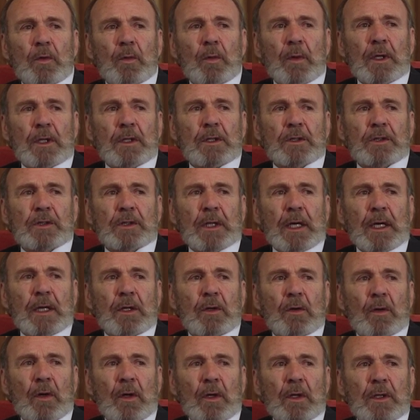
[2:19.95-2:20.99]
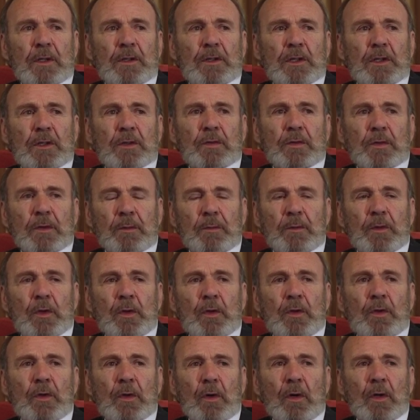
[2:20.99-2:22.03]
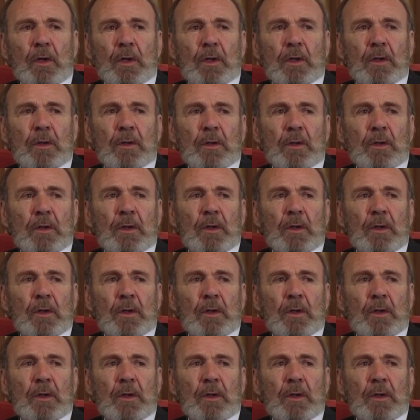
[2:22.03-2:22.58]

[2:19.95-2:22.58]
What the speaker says: one psychologist from New York